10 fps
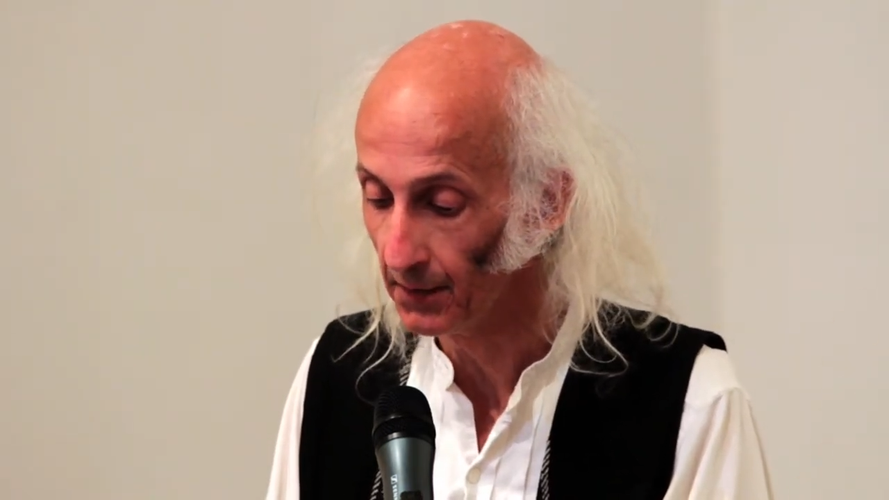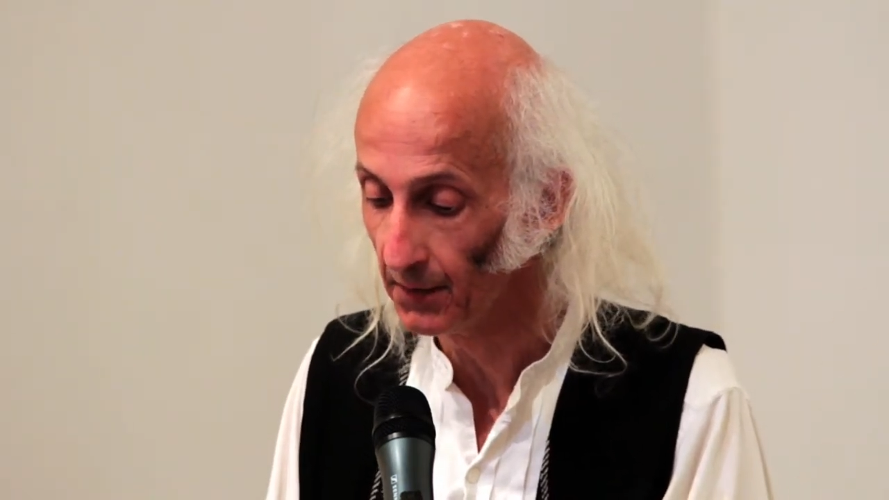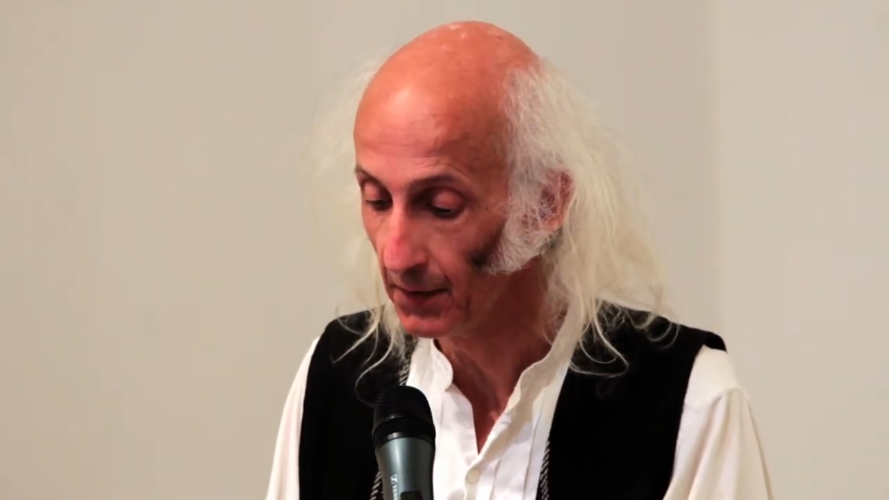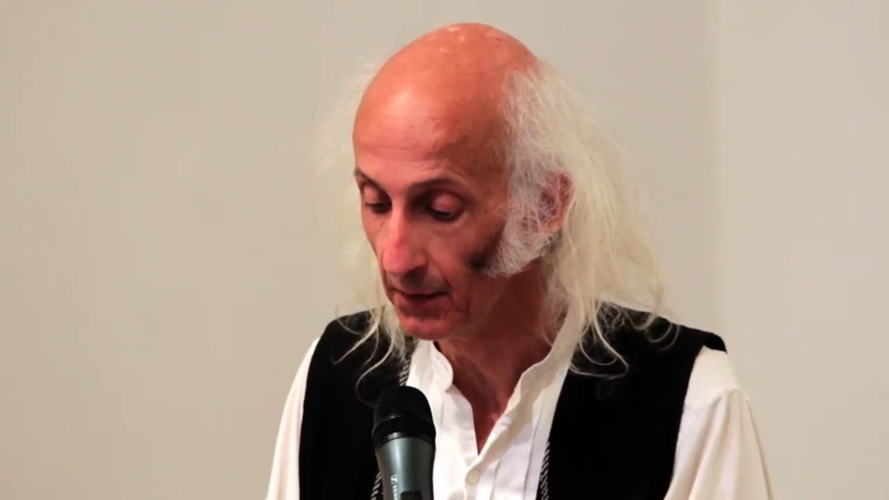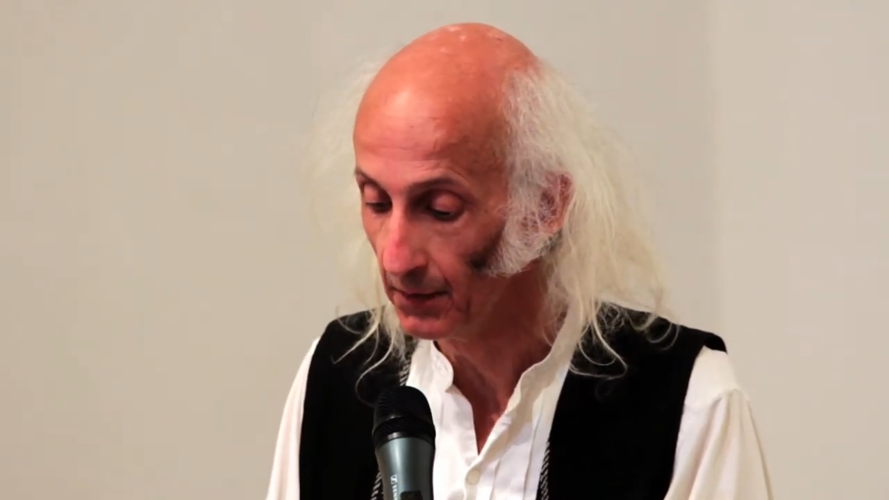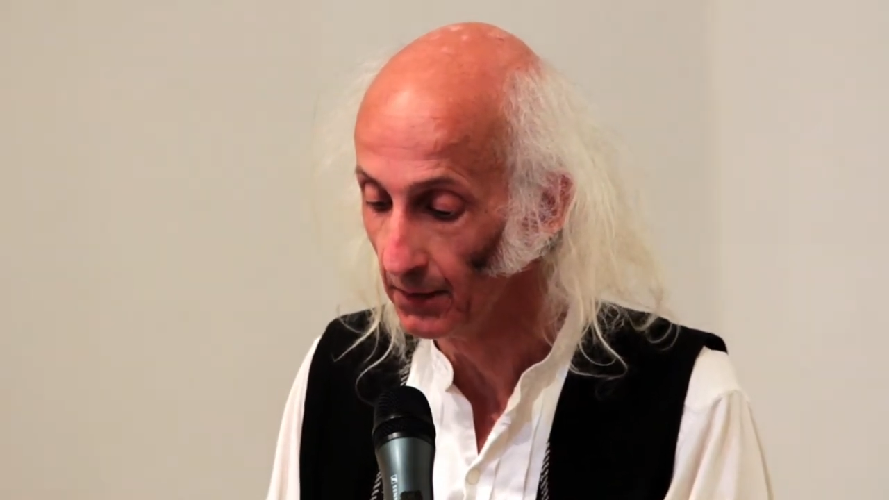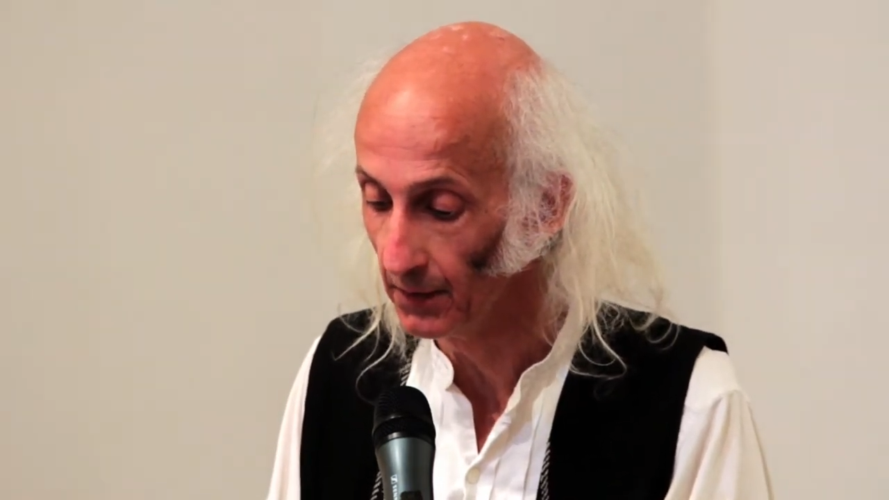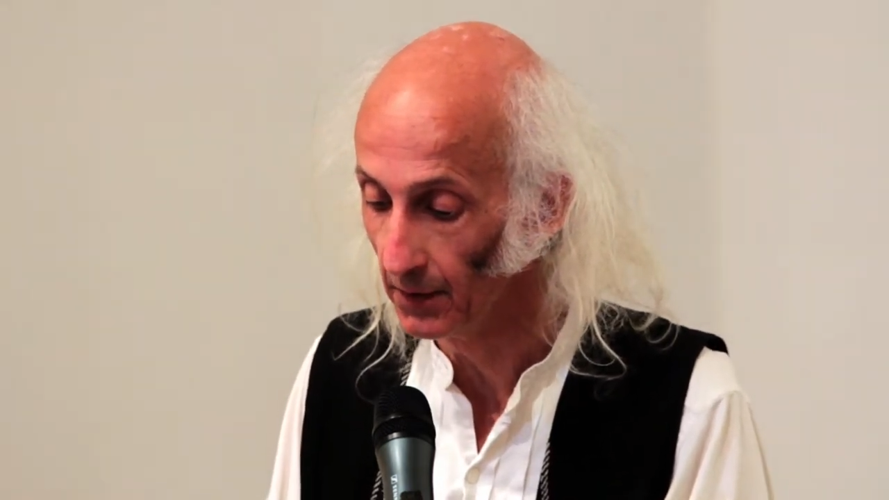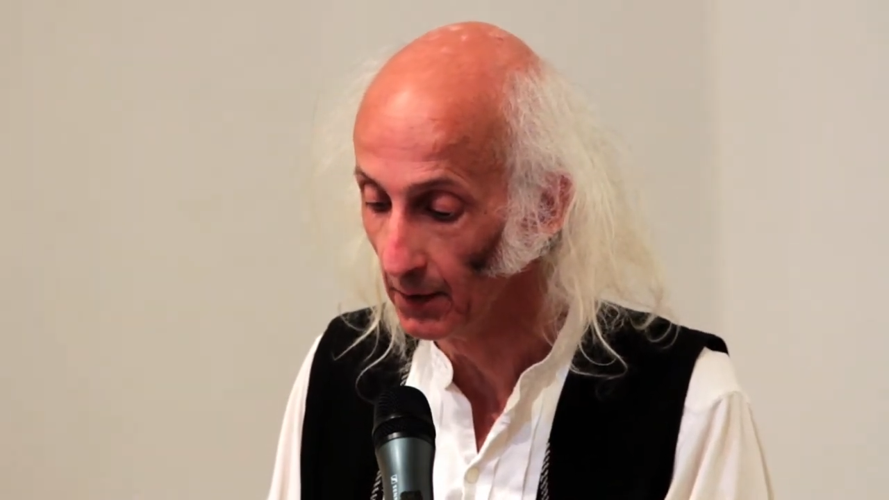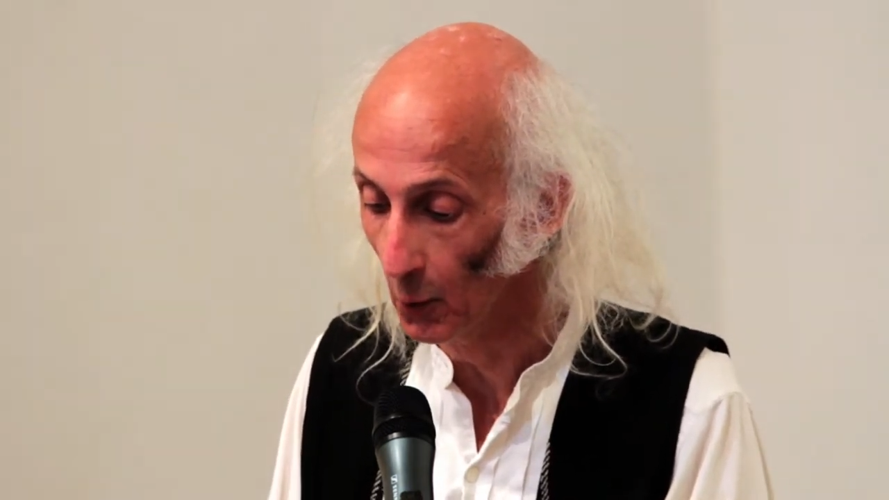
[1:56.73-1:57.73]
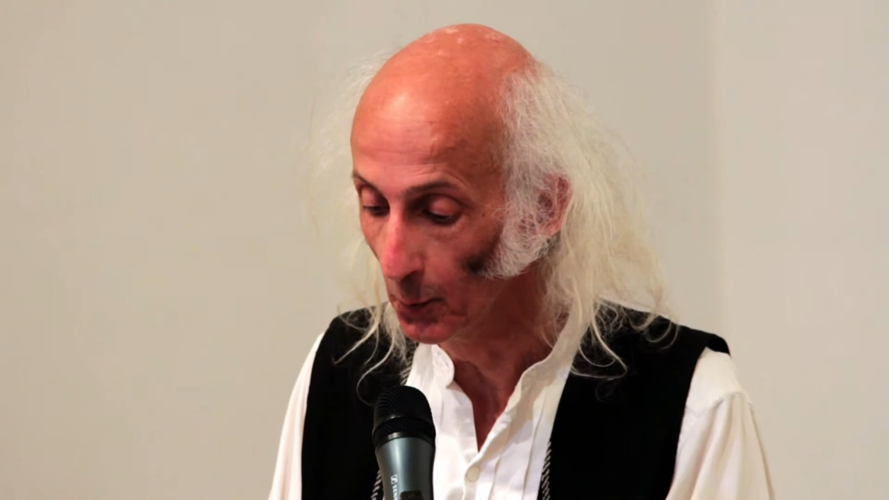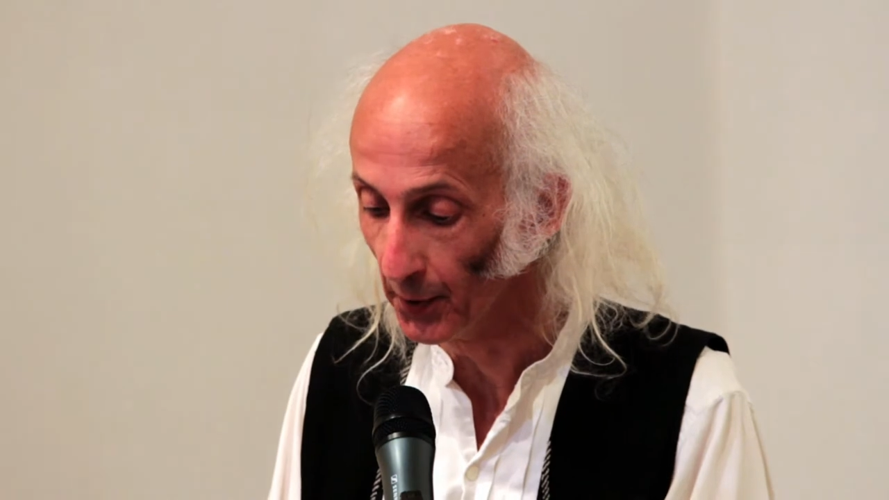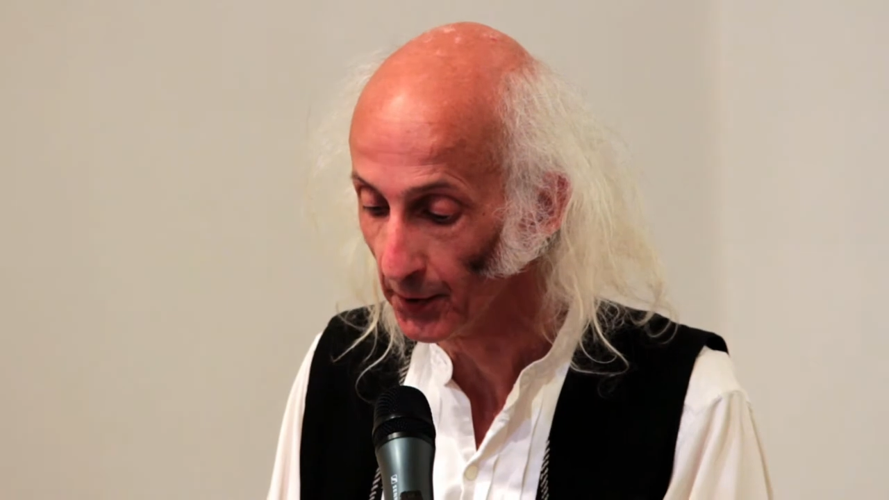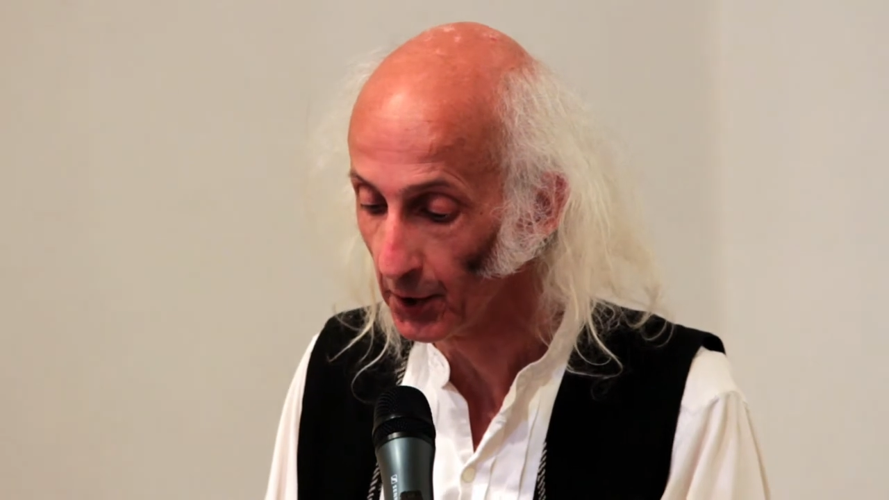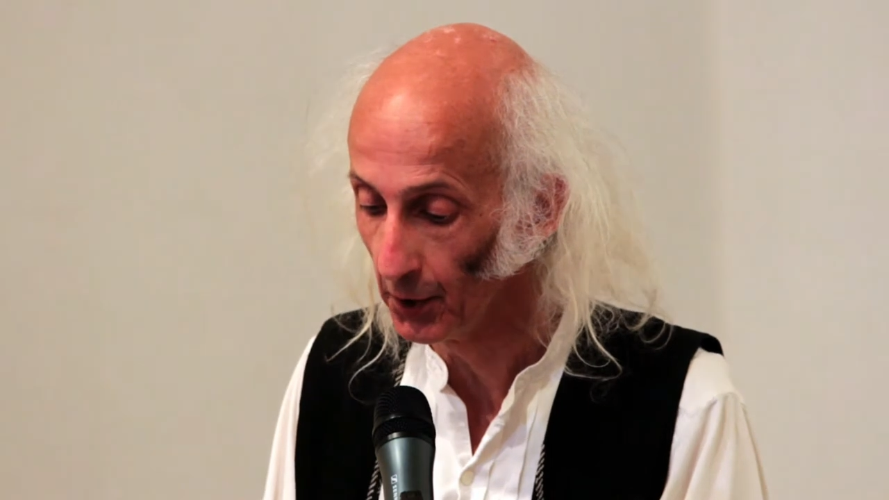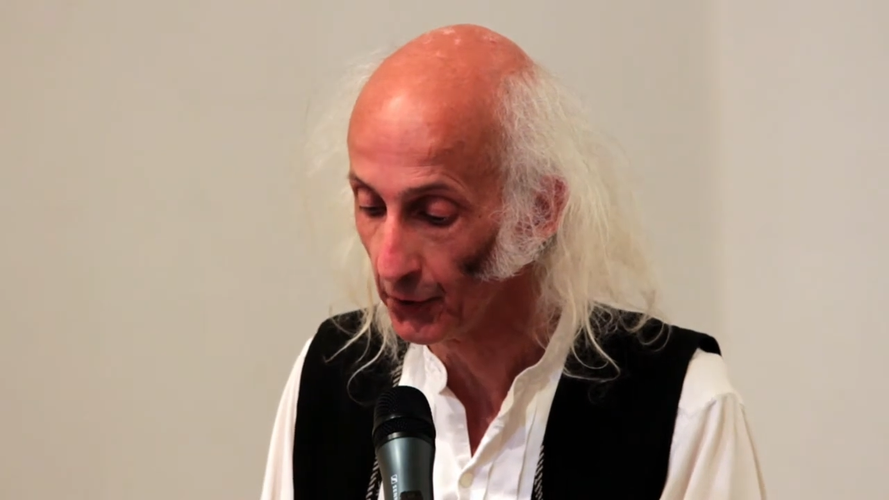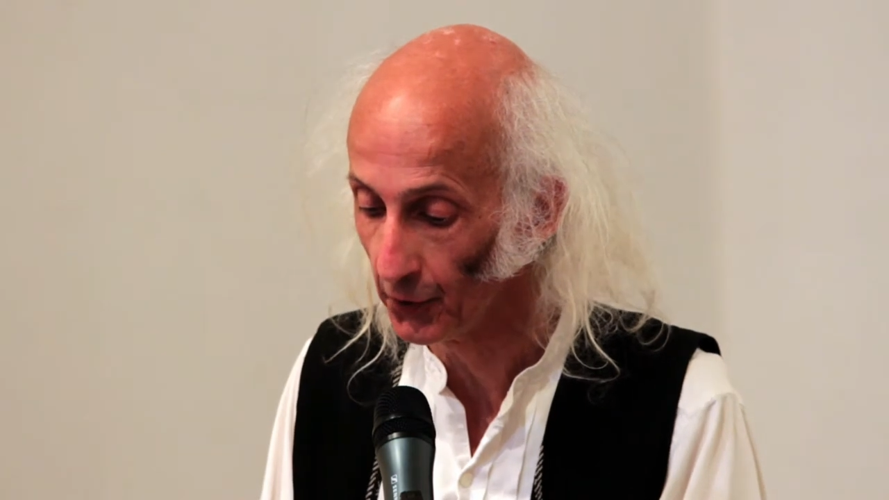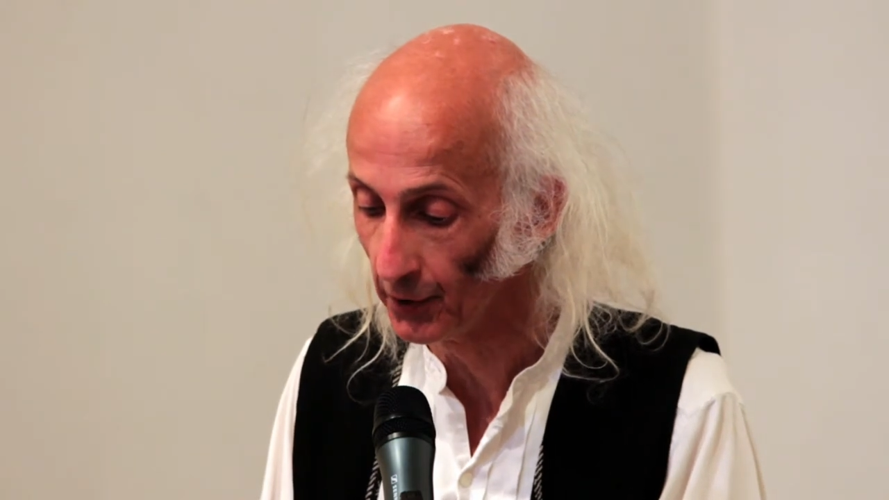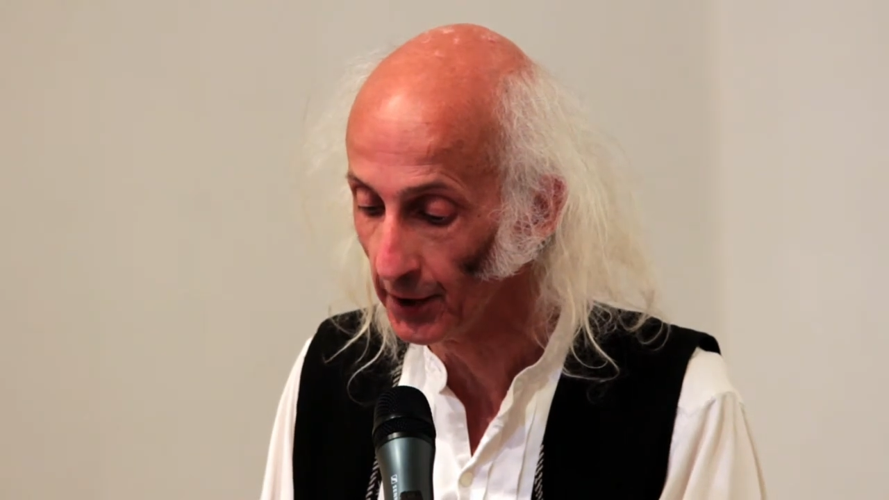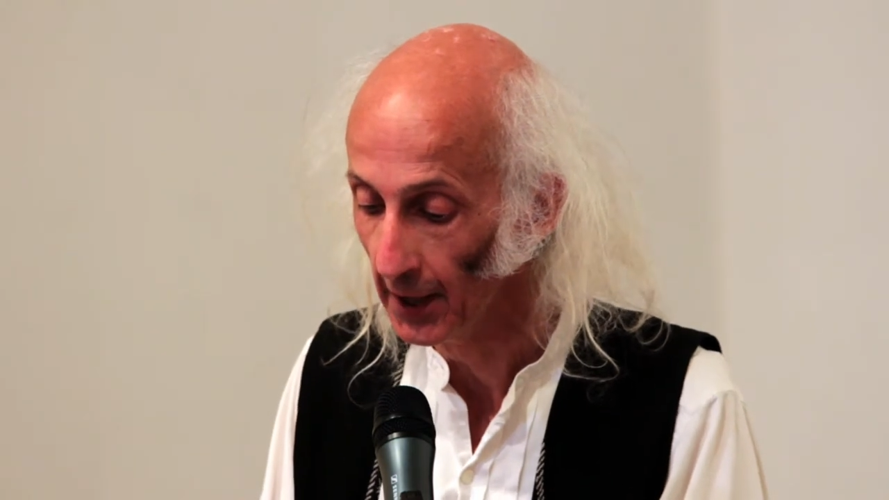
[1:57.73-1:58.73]
sons in open
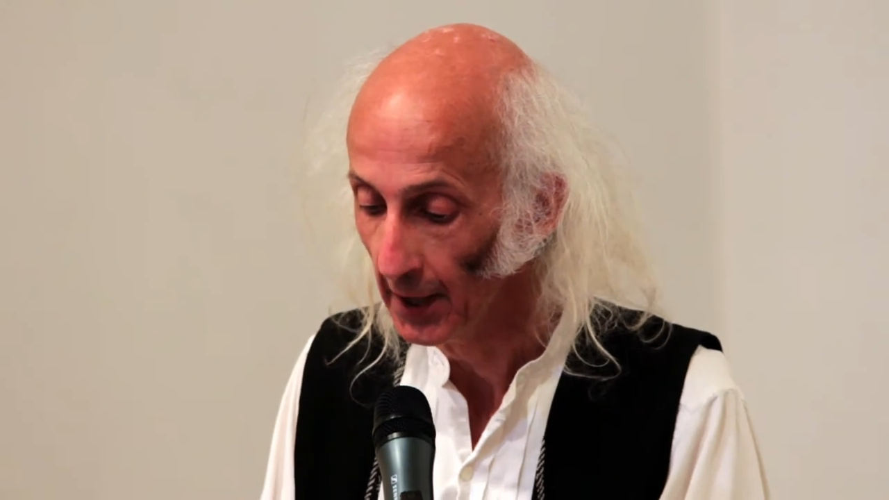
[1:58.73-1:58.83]
country,